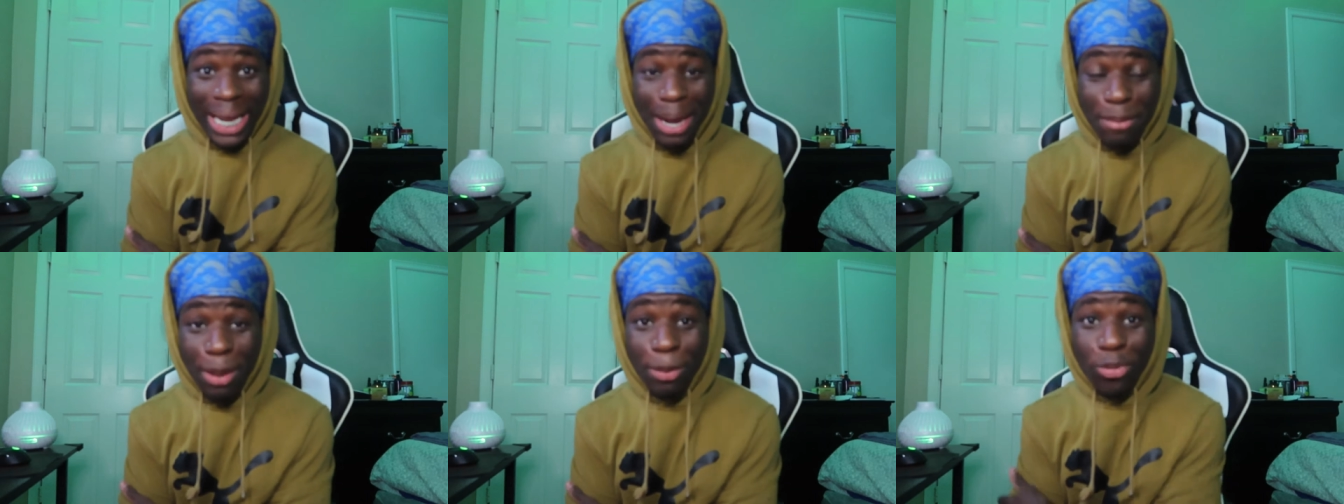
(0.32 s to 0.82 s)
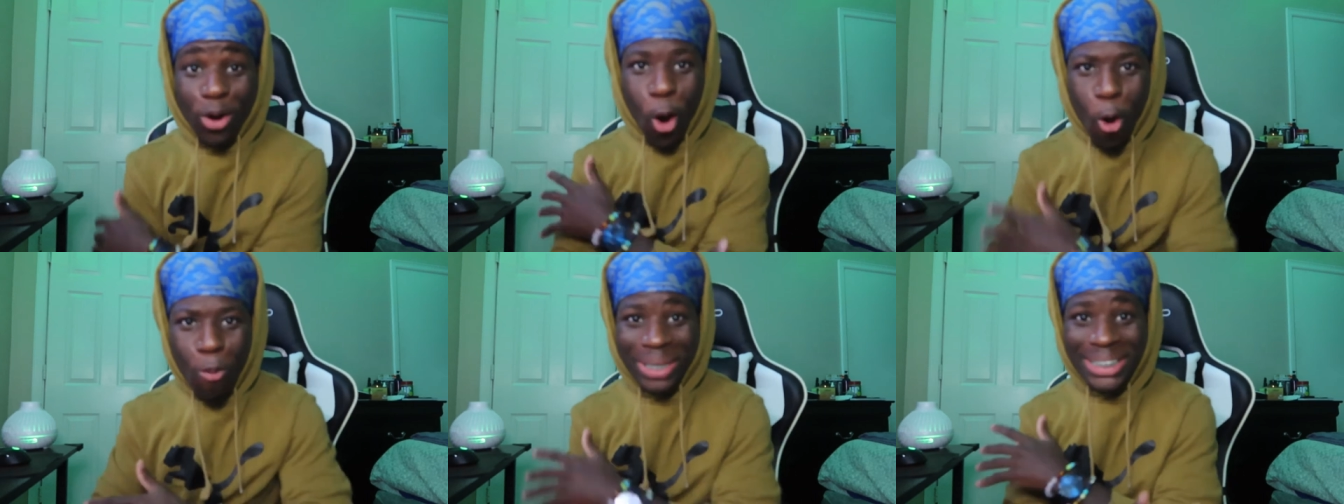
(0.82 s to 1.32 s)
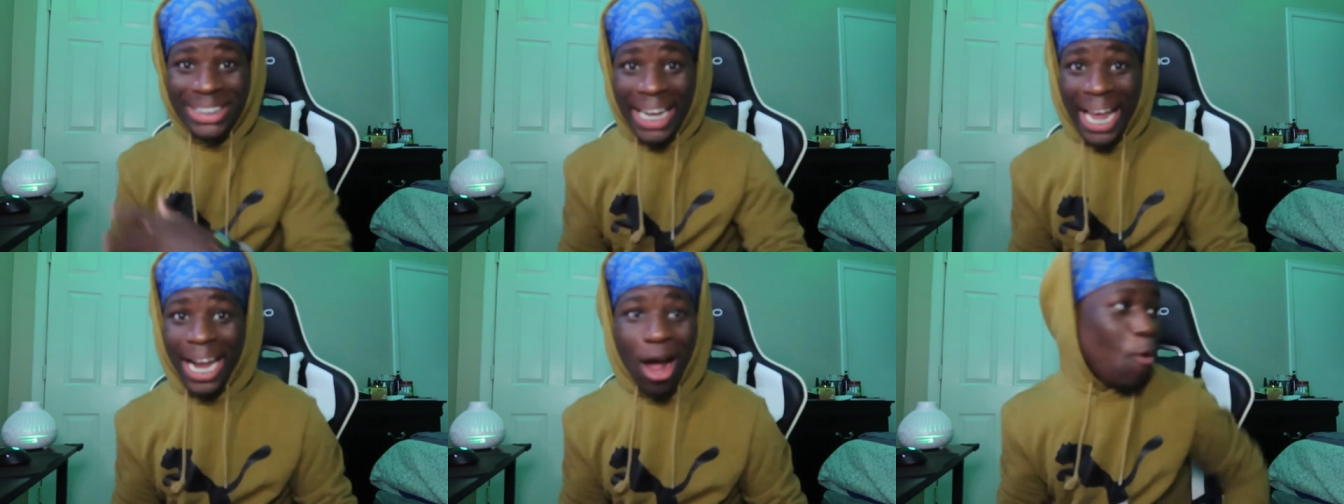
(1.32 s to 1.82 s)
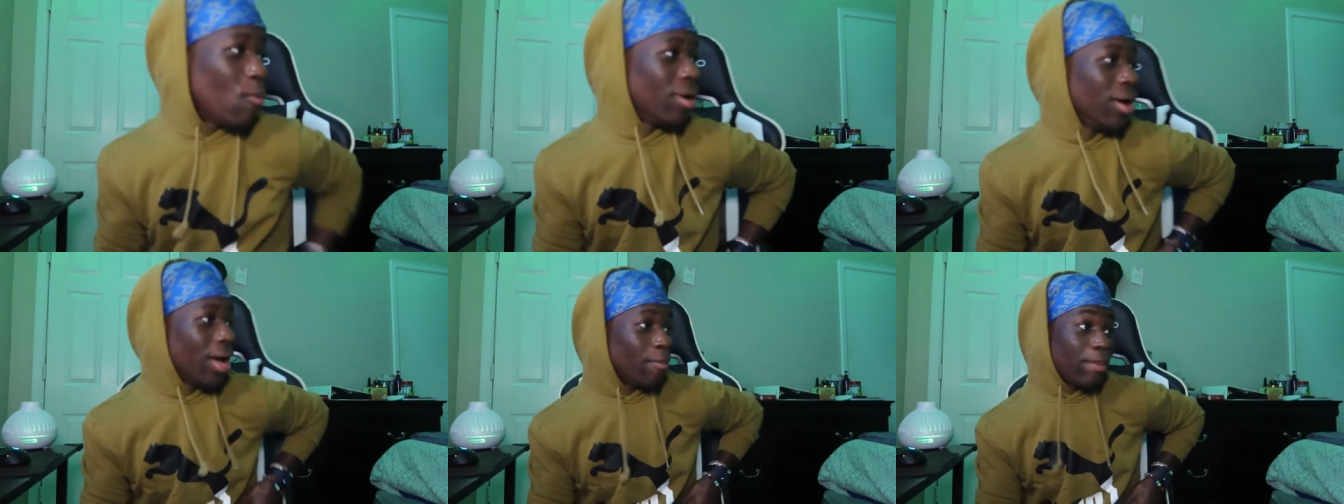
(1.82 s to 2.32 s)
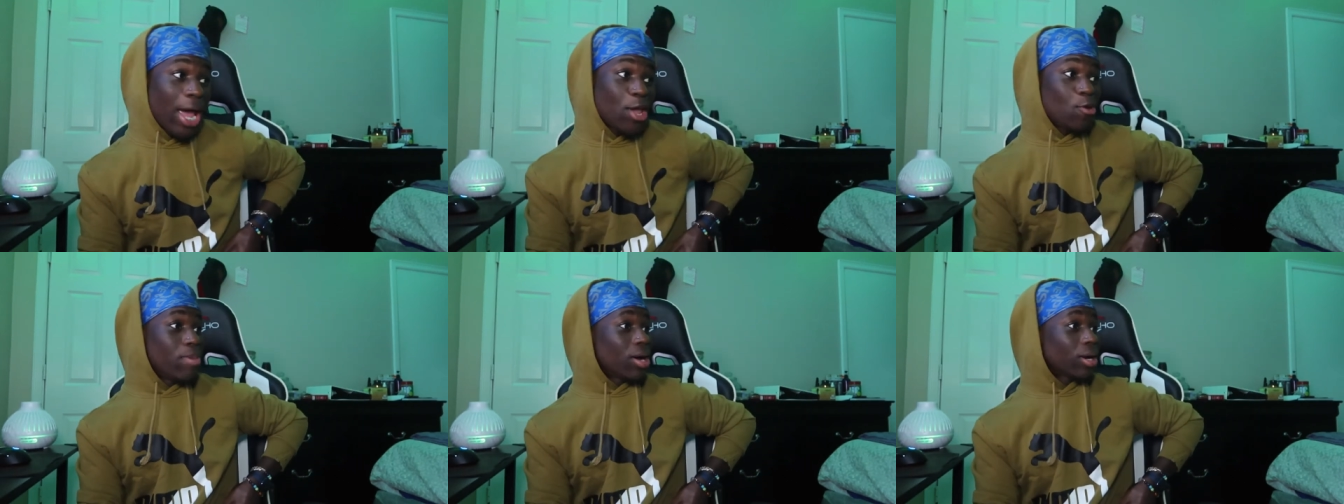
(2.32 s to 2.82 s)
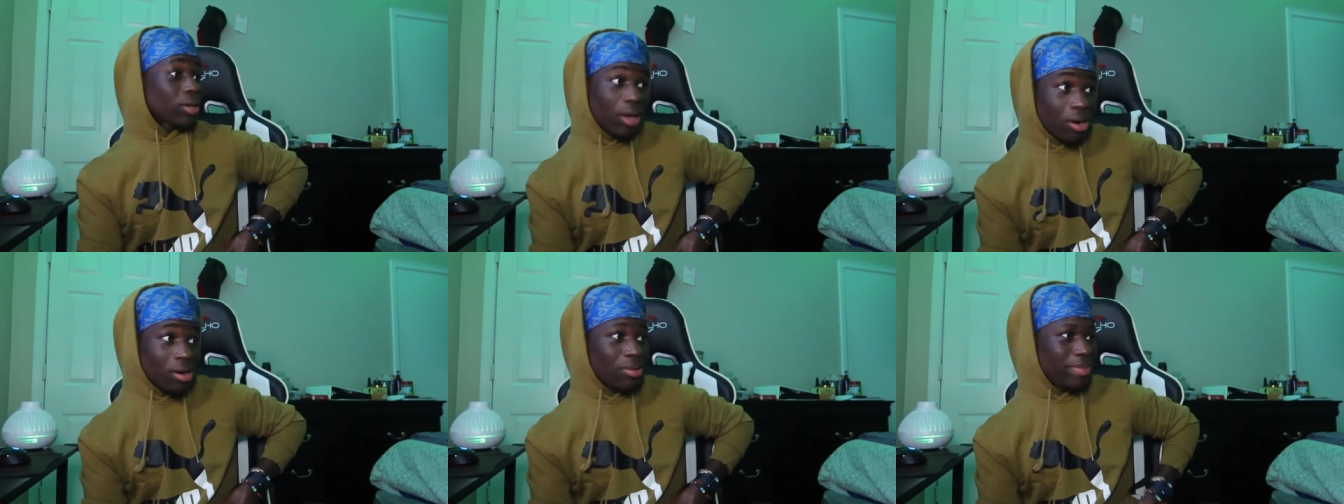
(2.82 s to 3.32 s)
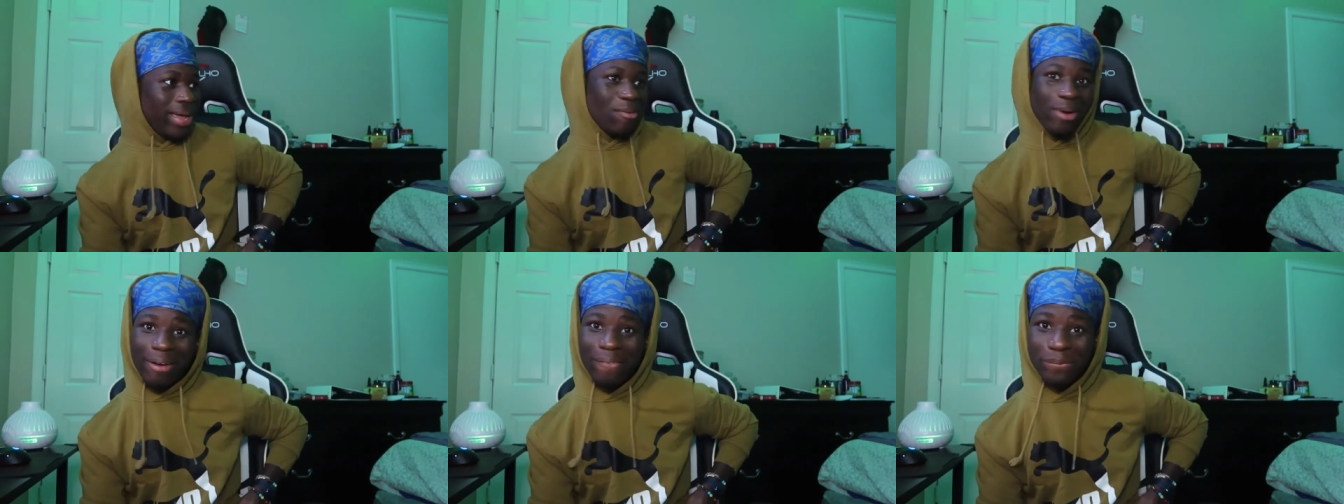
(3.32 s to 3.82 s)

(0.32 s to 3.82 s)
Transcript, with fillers: came up with a whole machete. Oh, man, you better kill him, man. What